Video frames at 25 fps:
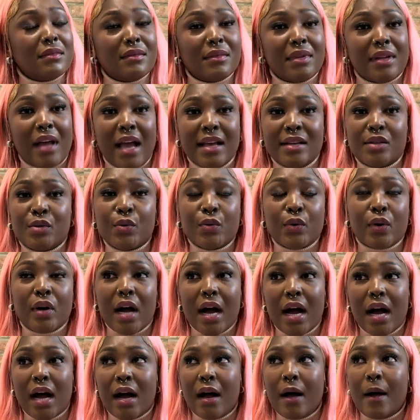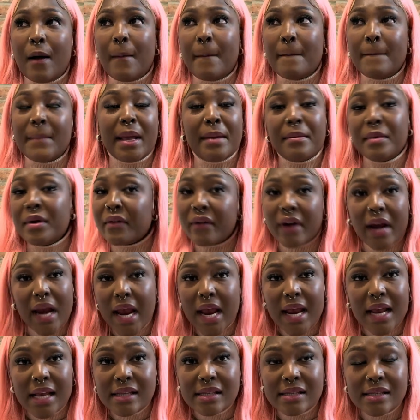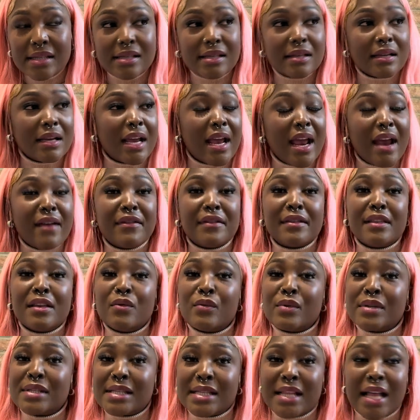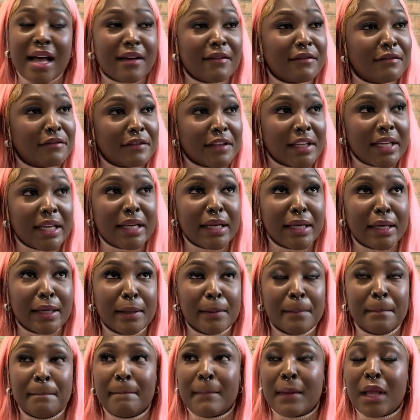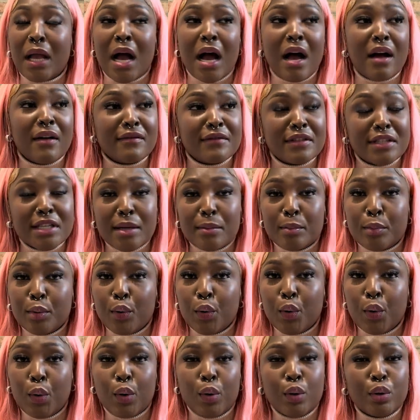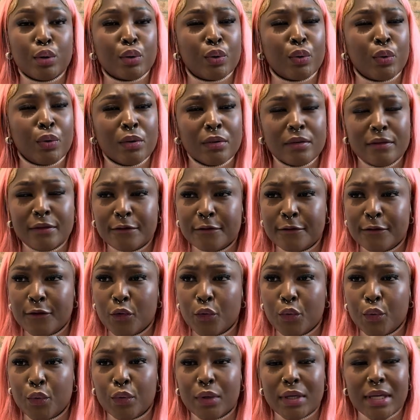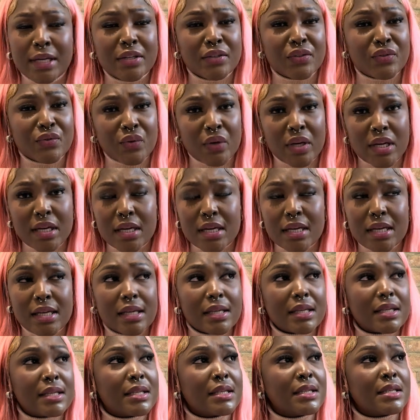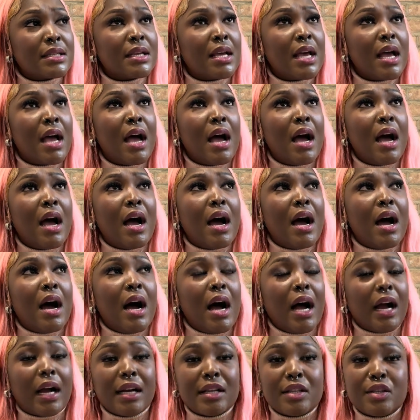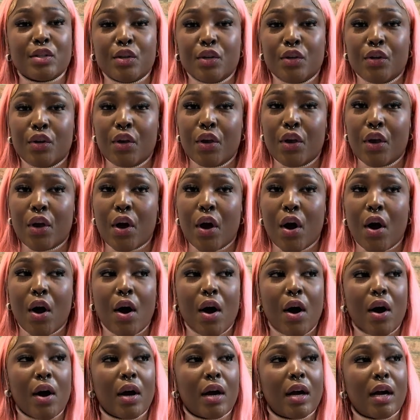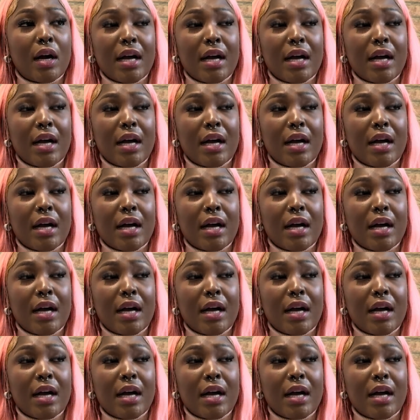I took Emirates. Everything was lovely, comfortable, good food and drinks. I got to New York.